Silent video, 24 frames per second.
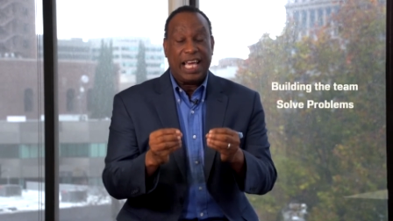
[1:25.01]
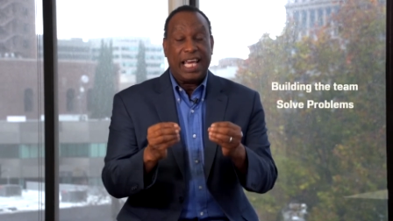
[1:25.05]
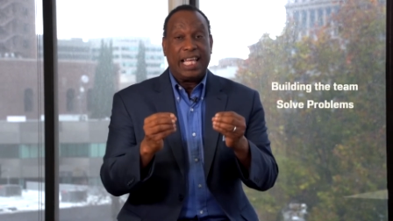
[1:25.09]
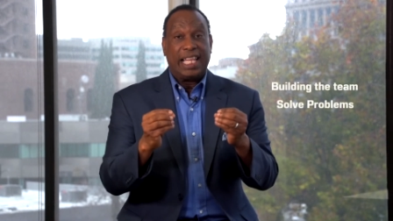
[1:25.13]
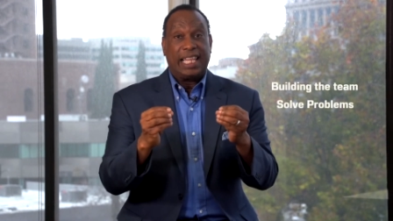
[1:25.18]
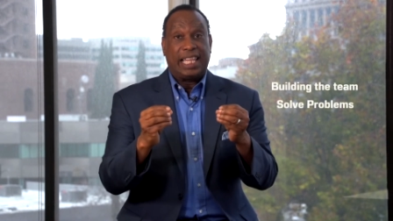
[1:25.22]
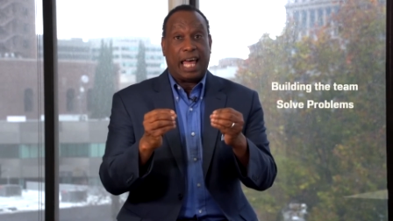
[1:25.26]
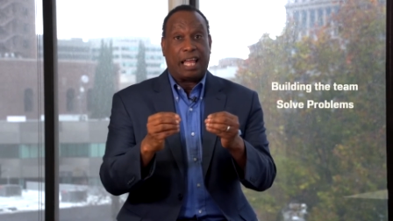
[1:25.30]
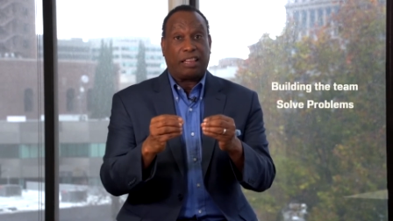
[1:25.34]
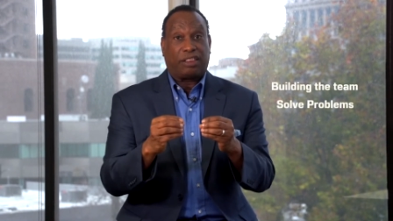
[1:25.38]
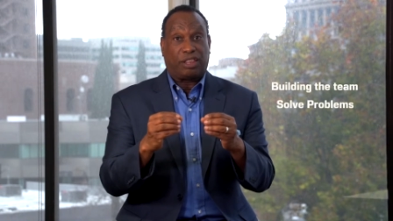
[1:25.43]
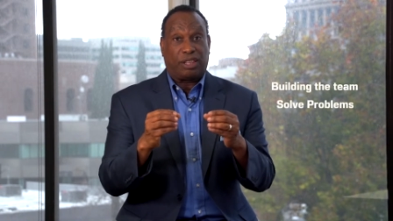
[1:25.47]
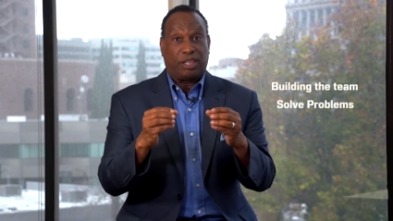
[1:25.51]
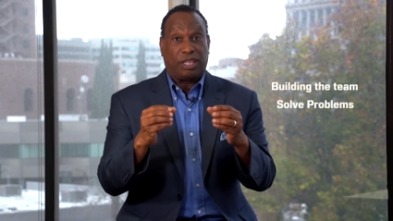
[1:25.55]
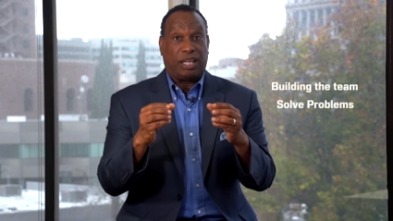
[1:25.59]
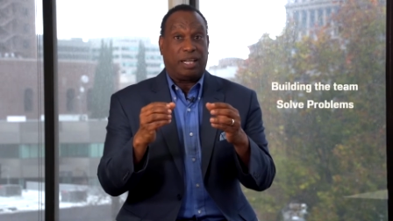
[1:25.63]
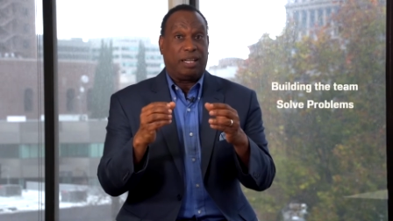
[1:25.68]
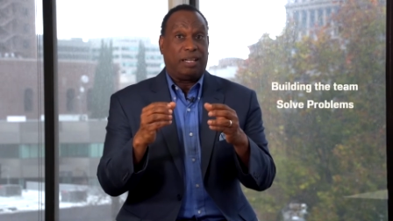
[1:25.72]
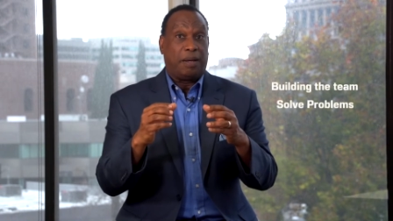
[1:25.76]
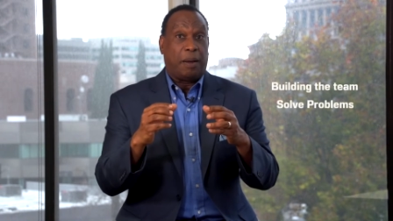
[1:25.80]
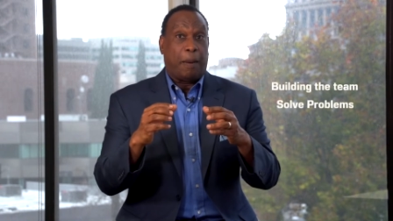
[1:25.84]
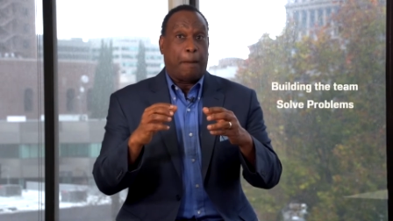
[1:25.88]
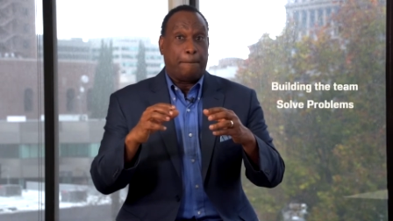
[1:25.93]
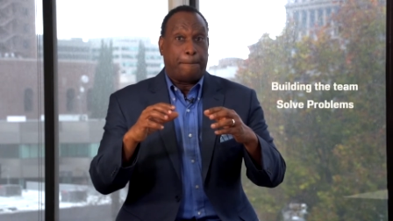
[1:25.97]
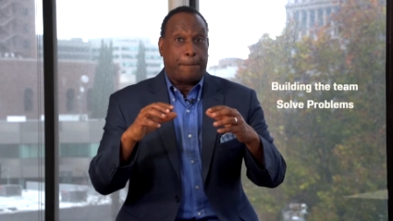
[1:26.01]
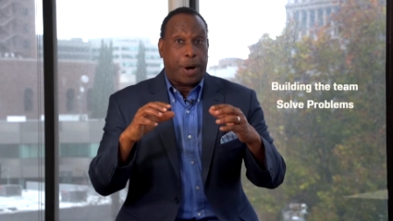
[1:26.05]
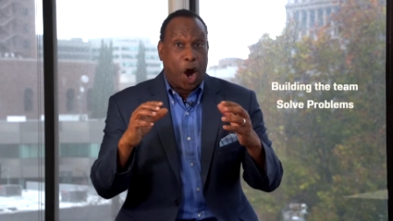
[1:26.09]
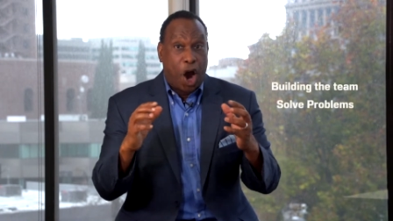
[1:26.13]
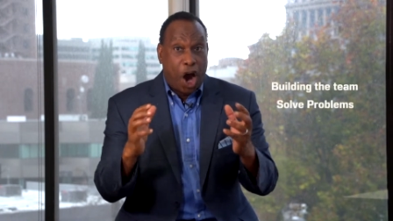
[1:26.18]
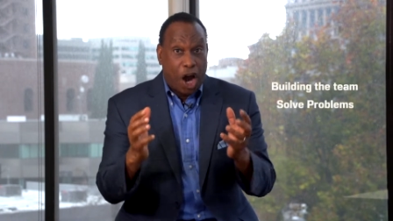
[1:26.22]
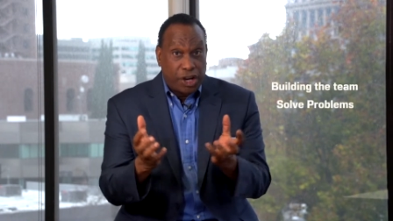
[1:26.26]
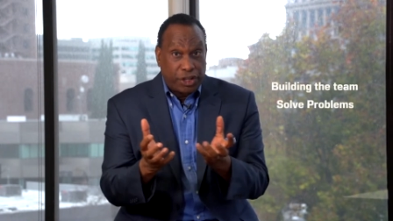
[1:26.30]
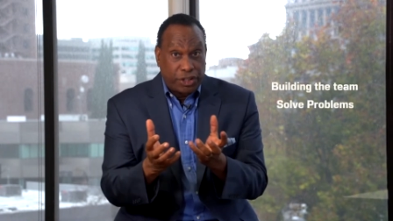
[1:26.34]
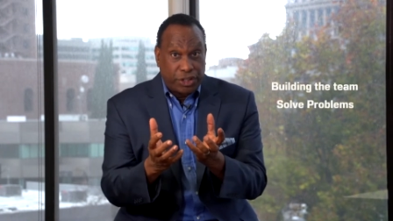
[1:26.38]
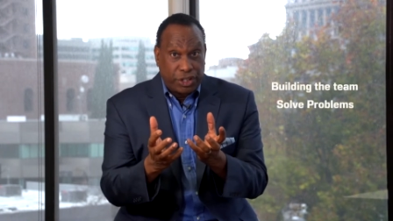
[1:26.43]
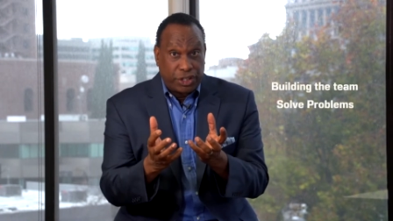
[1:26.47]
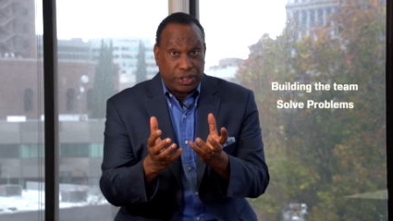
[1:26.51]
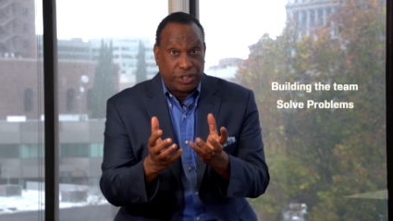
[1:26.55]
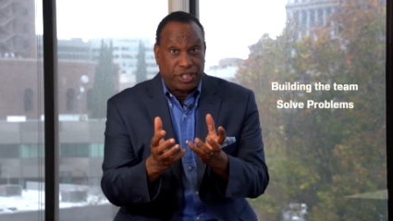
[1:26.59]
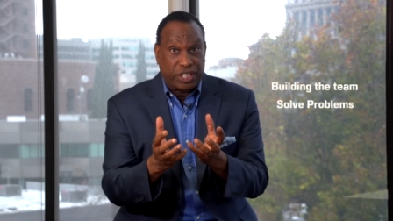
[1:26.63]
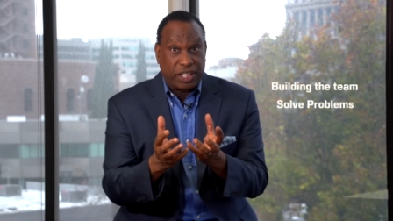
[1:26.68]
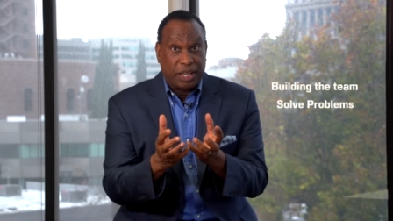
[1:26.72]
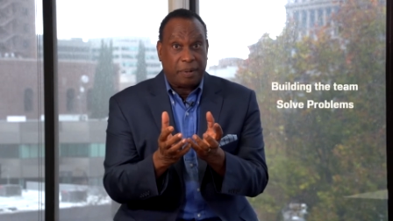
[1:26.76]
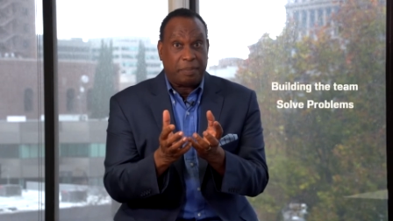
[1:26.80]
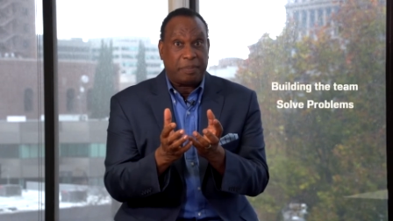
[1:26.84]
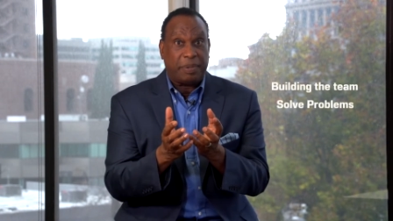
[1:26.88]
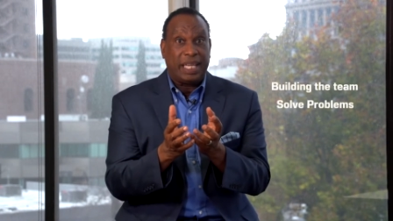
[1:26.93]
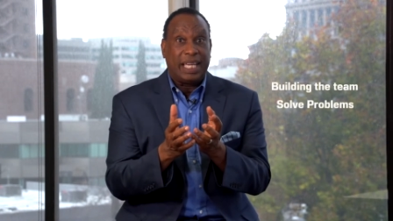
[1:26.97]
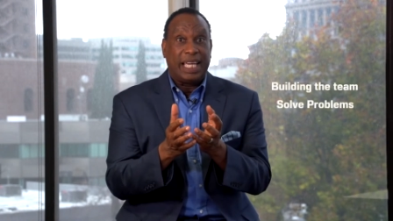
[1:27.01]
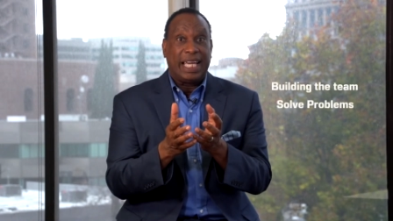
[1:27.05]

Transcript: that the partnership